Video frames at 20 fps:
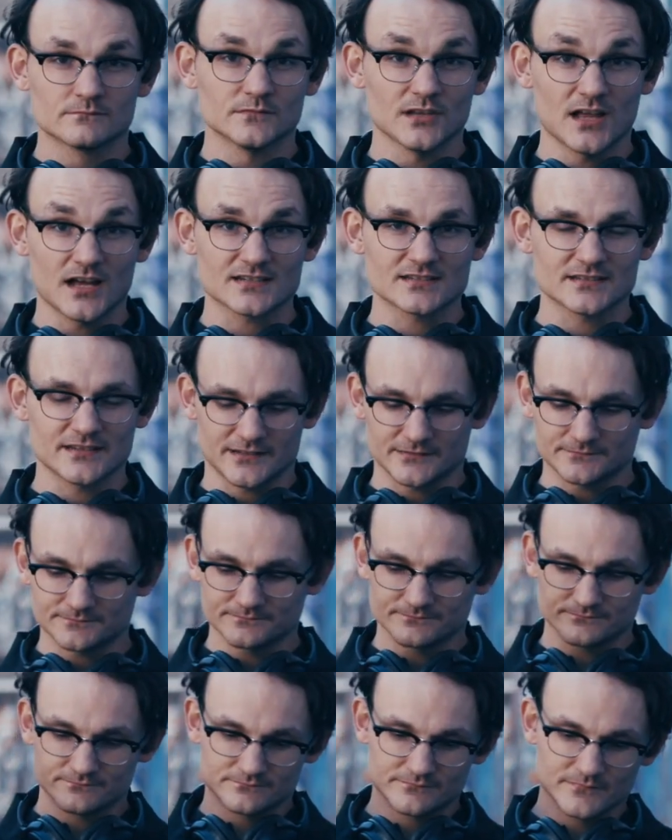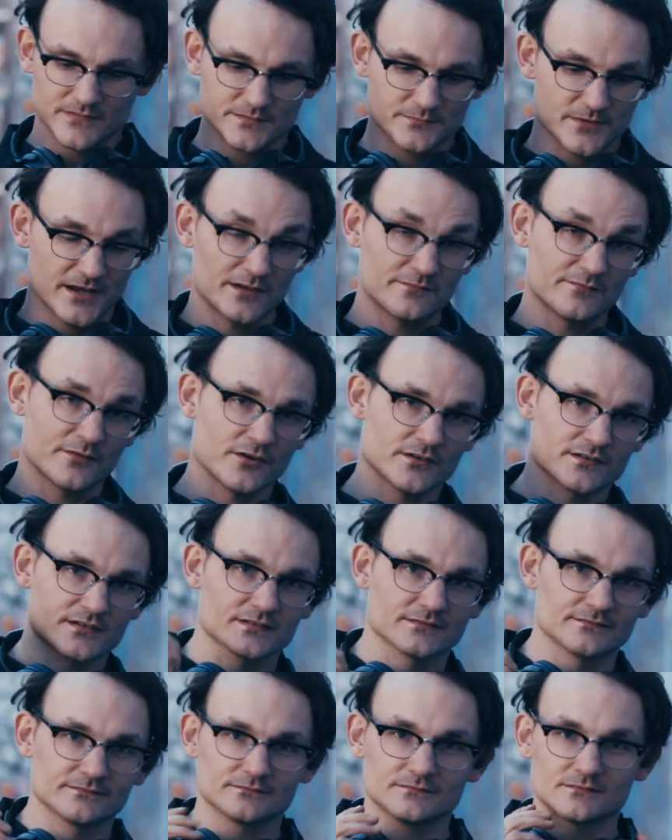Last thing is my
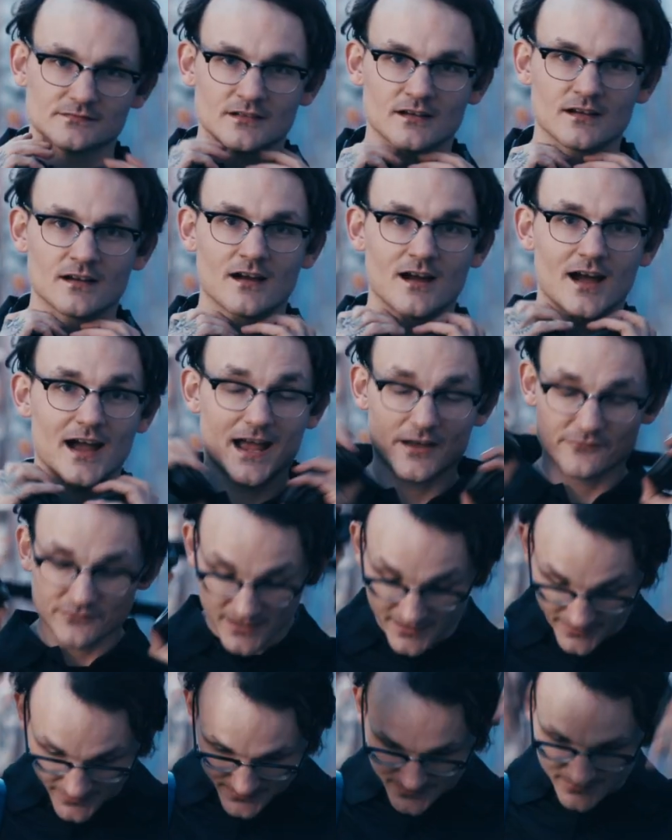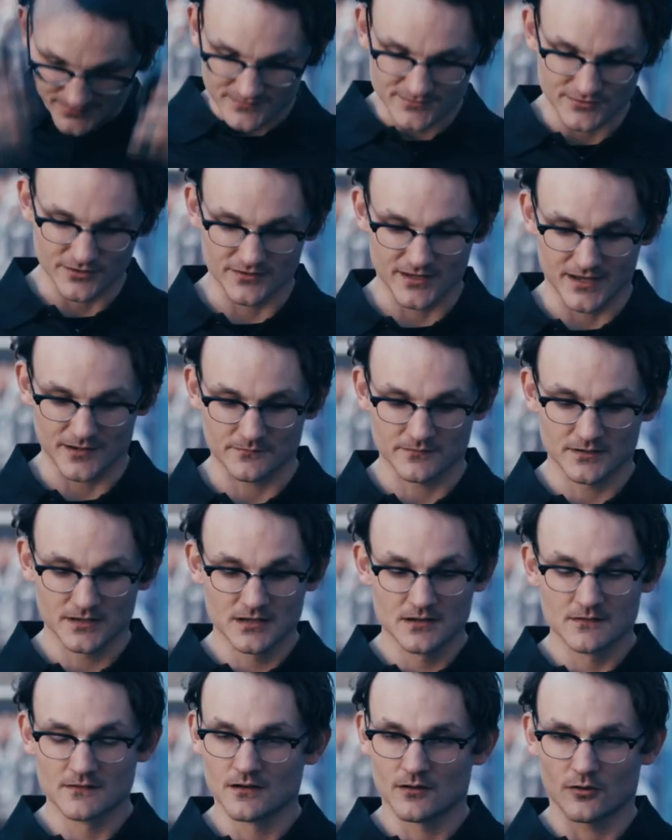headphones. I have these so that
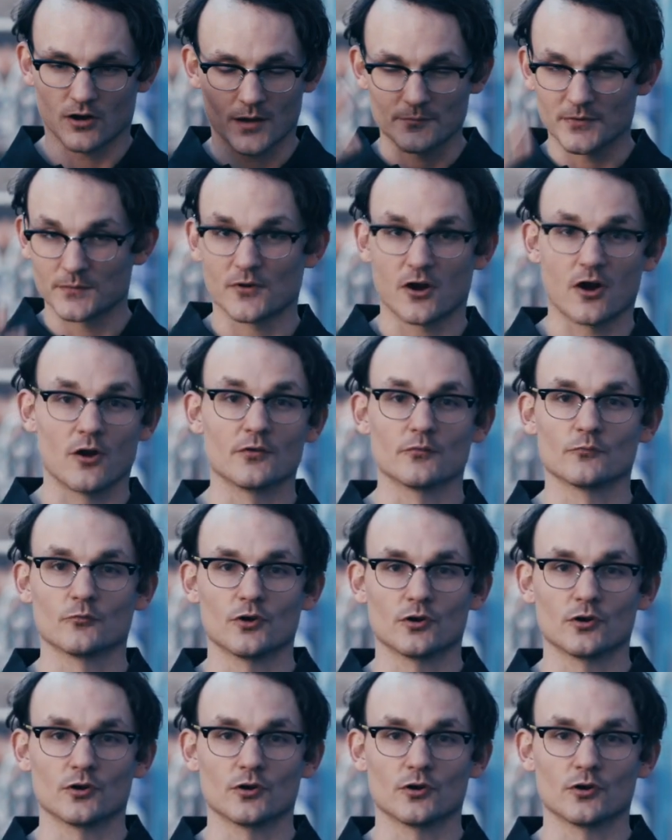I'm in my own